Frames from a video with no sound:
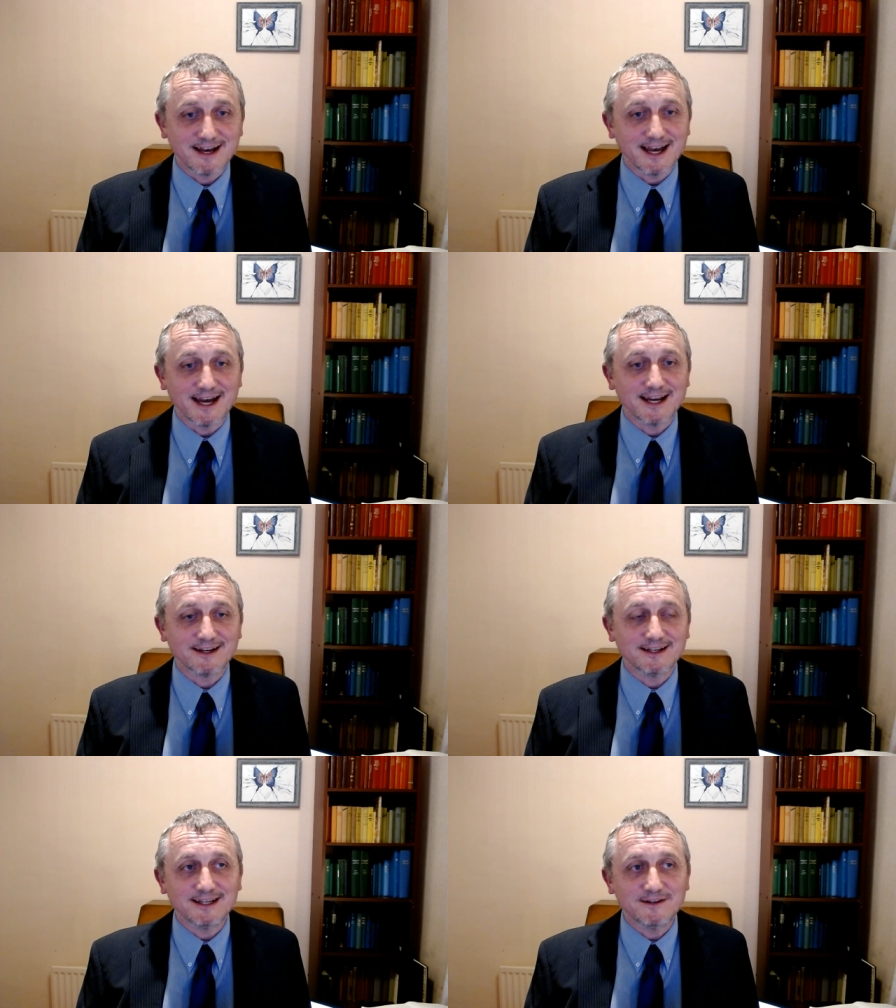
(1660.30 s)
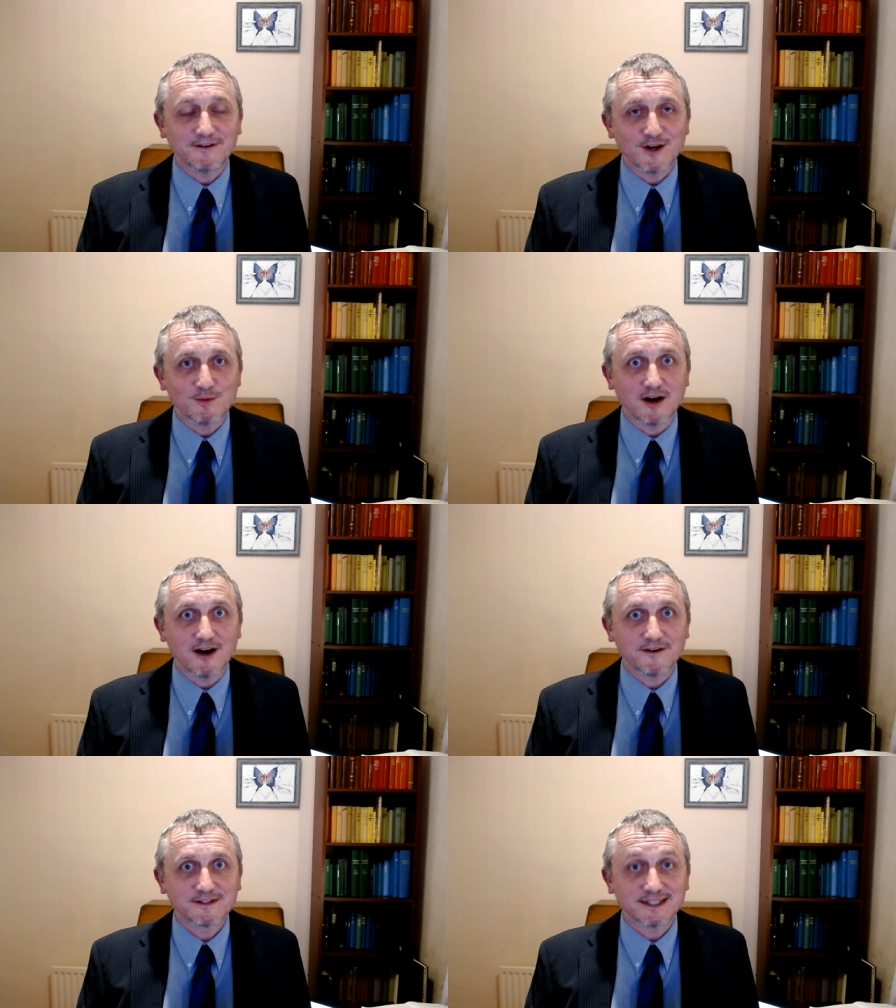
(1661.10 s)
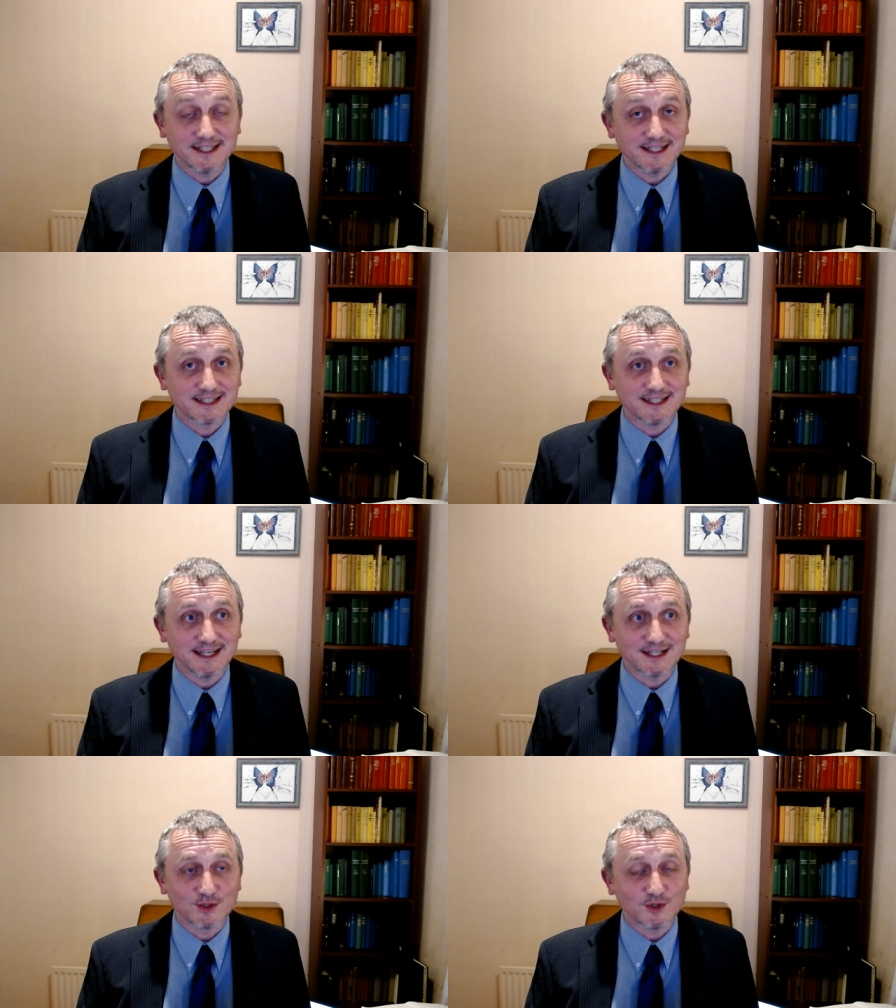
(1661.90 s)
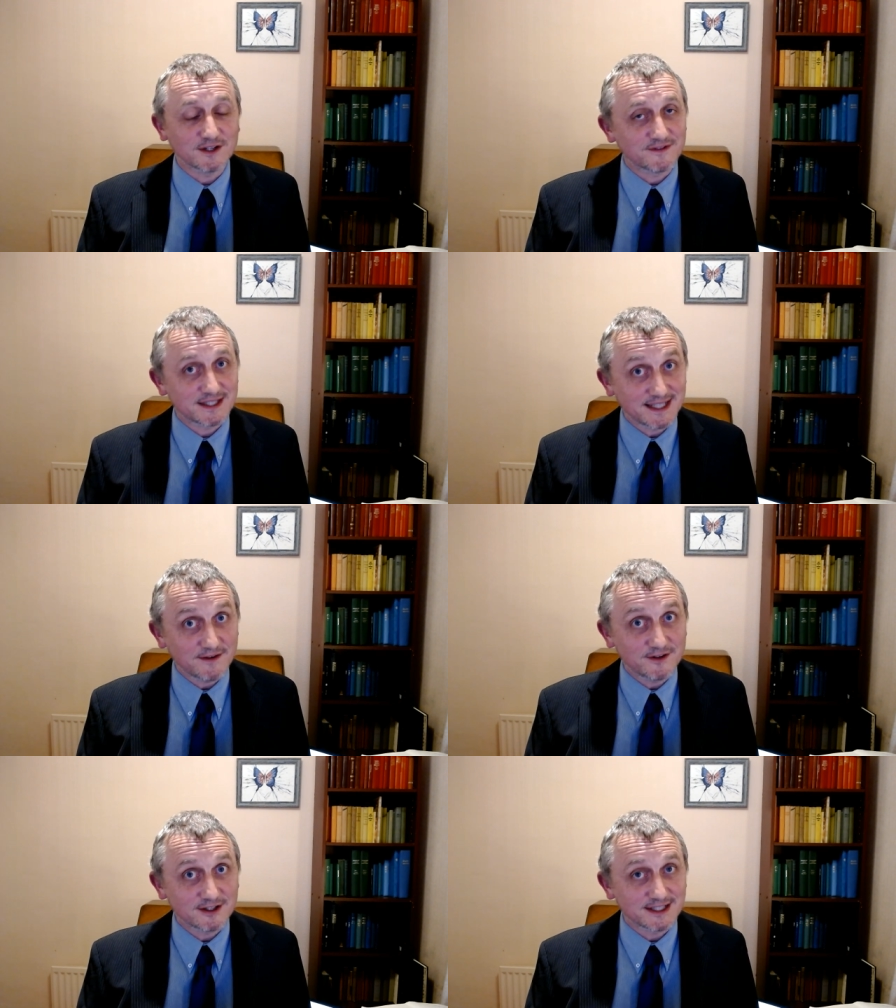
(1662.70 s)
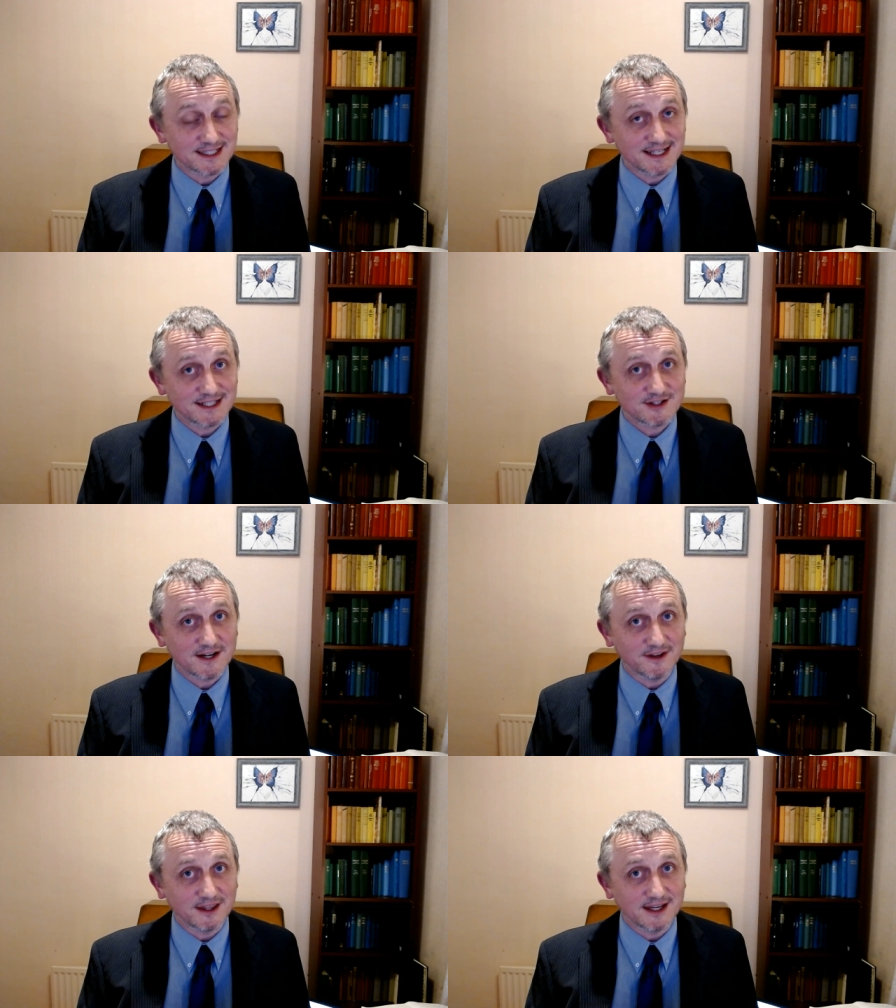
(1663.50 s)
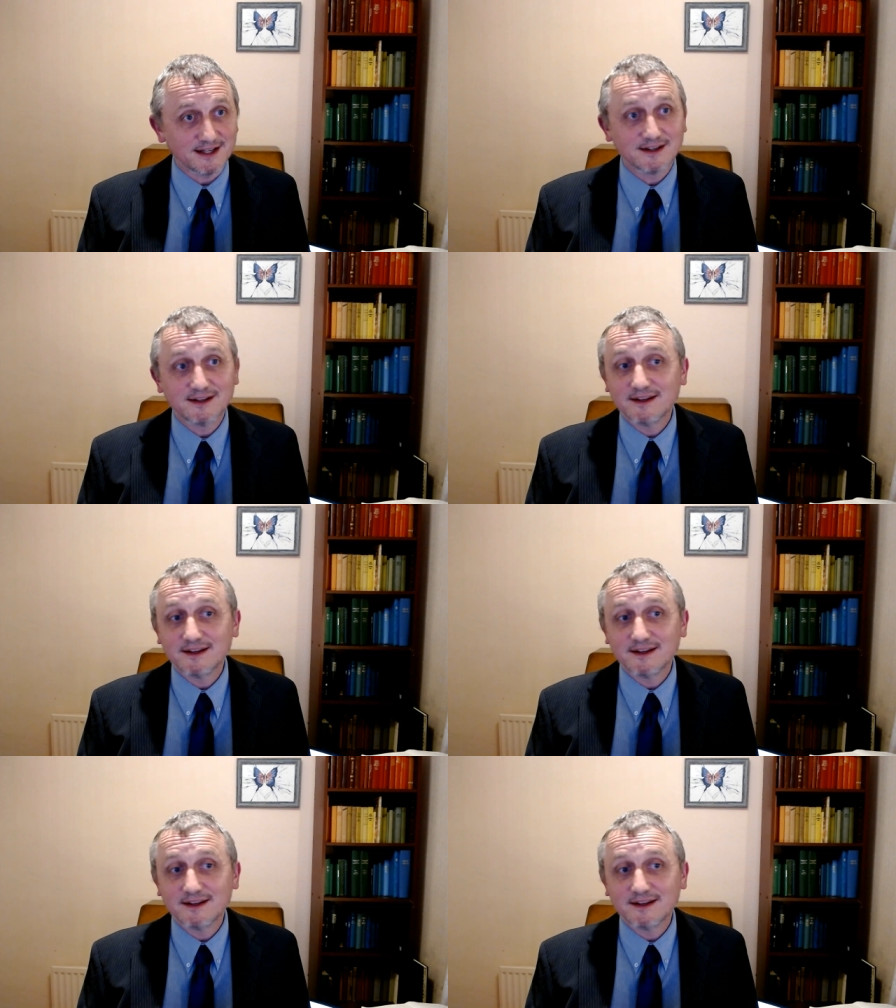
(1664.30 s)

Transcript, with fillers: and I leave home at half six to get to work for seven because there's less traffic then.